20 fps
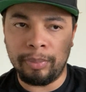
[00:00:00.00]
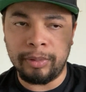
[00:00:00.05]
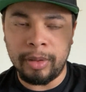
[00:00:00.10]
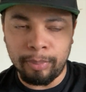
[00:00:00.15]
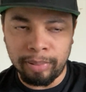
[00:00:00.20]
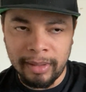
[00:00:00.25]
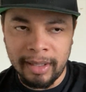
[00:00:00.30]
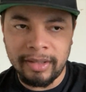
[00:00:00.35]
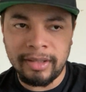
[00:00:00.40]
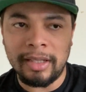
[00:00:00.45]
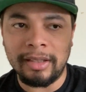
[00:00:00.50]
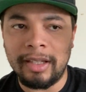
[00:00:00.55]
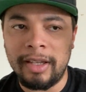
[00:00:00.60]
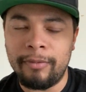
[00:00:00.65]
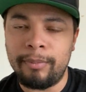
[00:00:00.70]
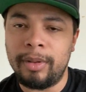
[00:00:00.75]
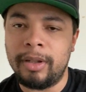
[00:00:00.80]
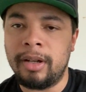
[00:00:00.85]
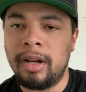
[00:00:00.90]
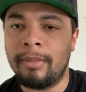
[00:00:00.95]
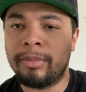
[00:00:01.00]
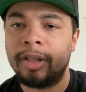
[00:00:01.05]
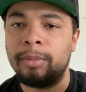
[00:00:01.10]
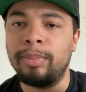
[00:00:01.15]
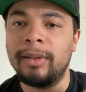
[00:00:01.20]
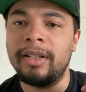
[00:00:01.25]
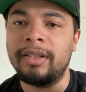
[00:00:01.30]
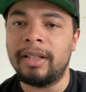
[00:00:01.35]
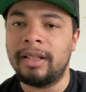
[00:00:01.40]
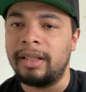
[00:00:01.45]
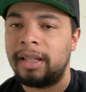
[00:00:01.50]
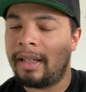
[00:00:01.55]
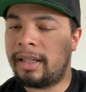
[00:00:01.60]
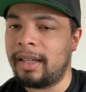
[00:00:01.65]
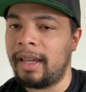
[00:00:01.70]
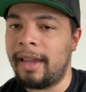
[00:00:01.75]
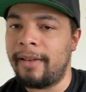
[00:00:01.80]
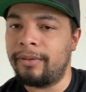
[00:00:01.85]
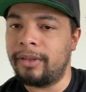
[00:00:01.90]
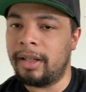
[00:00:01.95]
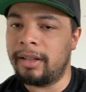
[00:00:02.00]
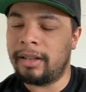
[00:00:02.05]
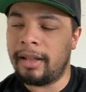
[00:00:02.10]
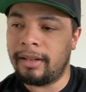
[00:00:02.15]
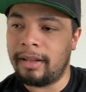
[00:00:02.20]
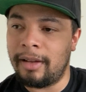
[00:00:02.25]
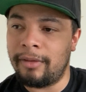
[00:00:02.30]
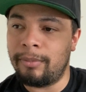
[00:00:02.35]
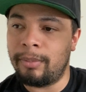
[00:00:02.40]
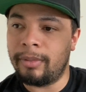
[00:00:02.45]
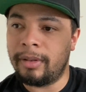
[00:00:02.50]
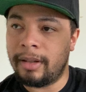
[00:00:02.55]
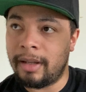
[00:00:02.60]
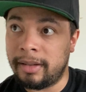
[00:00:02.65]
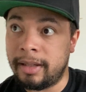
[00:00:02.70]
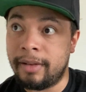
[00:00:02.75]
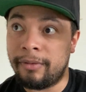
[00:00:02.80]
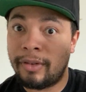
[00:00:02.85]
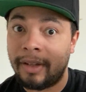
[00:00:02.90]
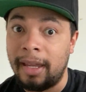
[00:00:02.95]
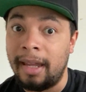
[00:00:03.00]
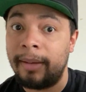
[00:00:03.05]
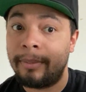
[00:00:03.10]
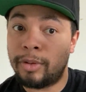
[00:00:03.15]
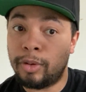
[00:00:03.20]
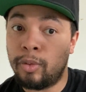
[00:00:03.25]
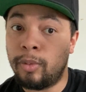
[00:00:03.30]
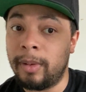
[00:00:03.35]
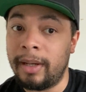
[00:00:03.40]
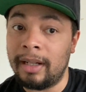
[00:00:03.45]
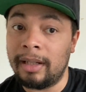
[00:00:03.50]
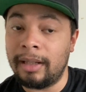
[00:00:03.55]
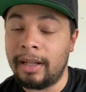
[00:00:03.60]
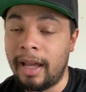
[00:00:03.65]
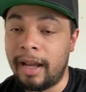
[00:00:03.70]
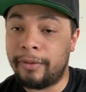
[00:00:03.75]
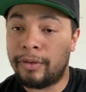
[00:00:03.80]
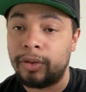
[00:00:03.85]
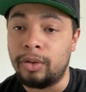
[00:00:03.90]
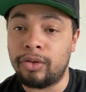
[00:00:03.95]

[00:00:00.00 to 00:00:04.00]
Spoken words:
place that they've become, the place that they came, that they've came to in life.